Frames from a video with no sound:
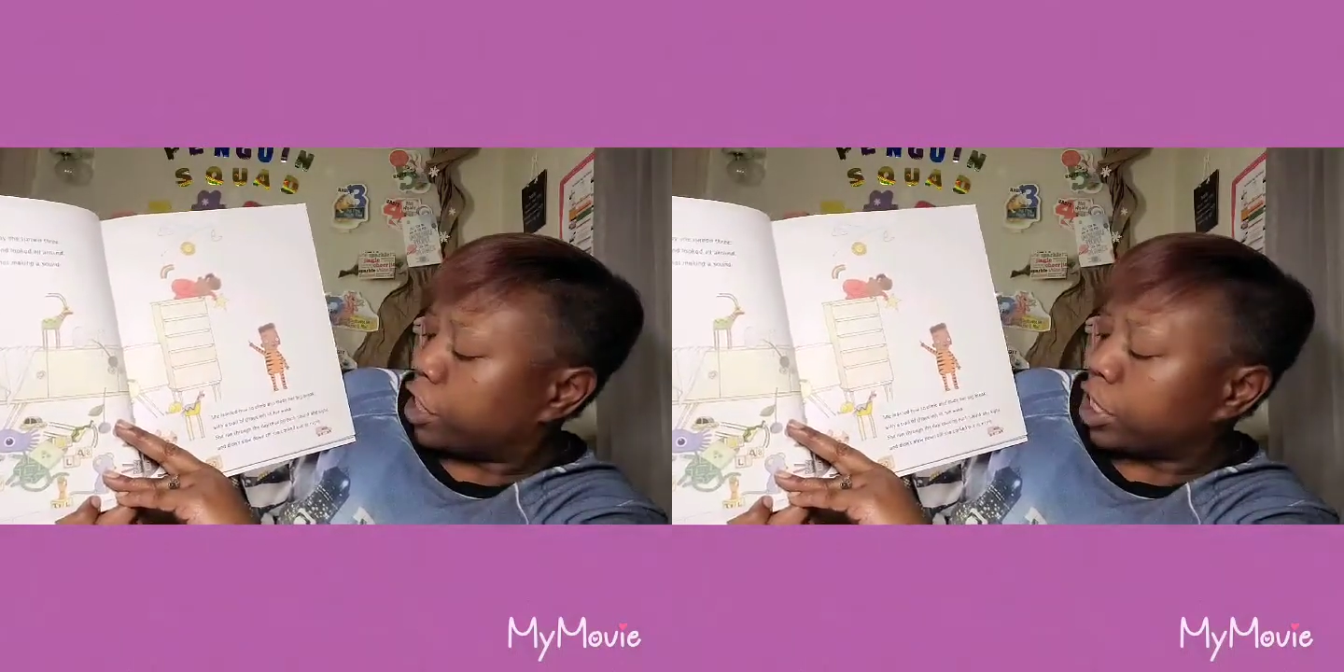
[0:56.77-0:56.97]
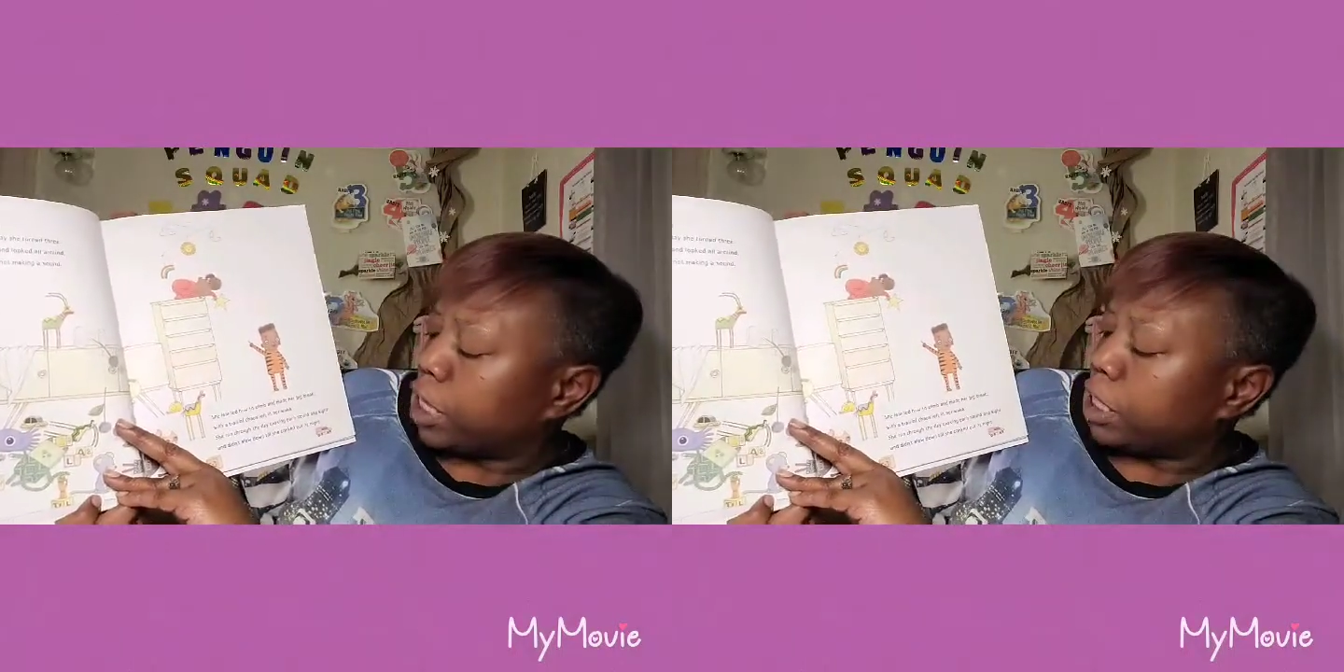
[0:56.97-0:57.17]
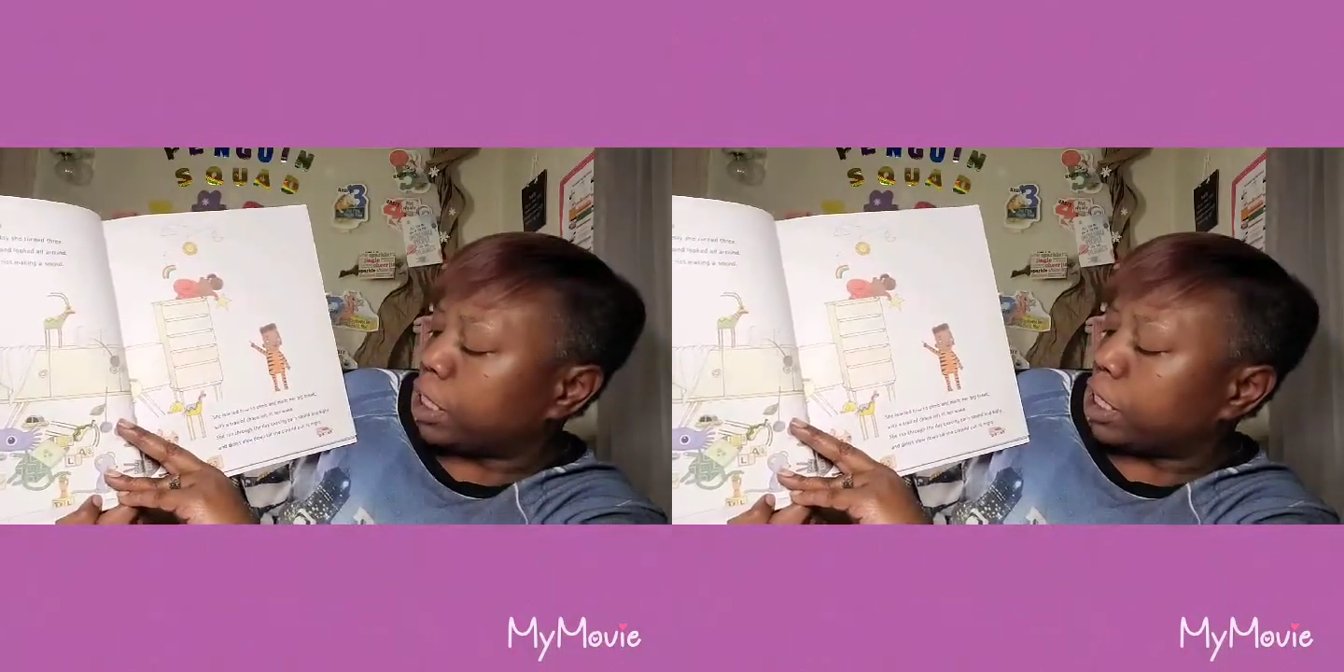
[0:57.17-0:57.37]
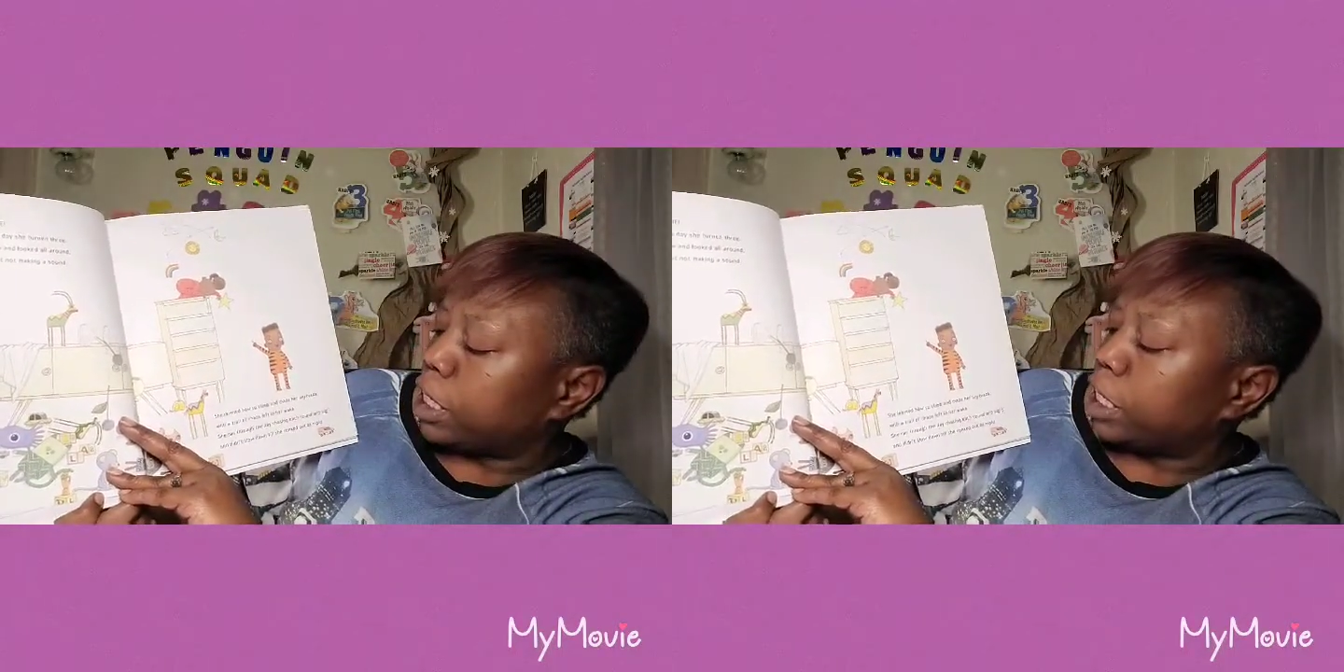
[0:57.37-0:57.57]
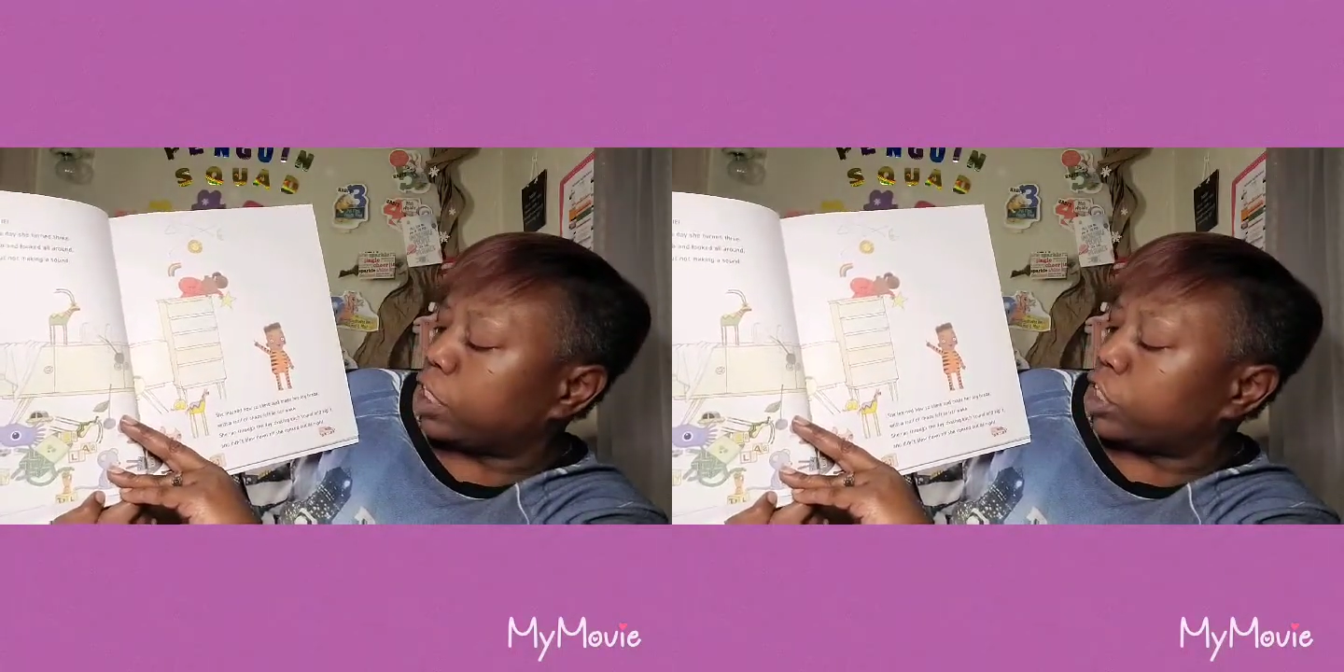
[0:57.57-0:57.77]
chasing
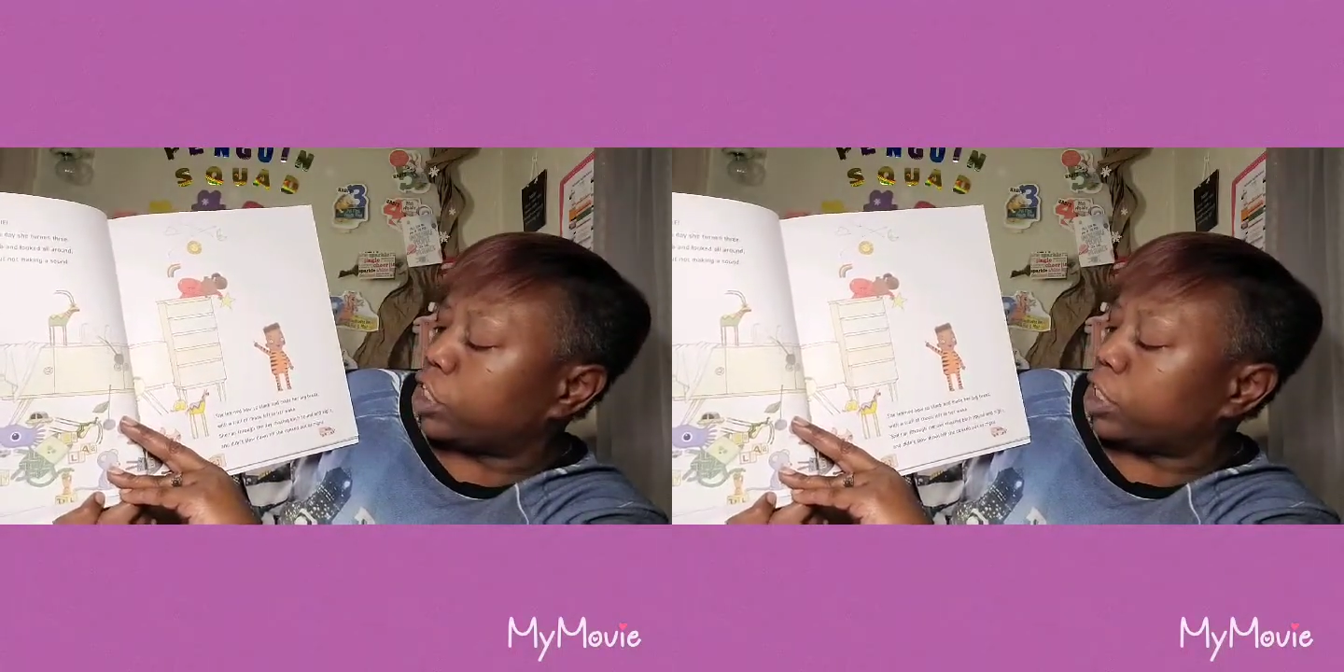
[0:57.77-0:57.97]
each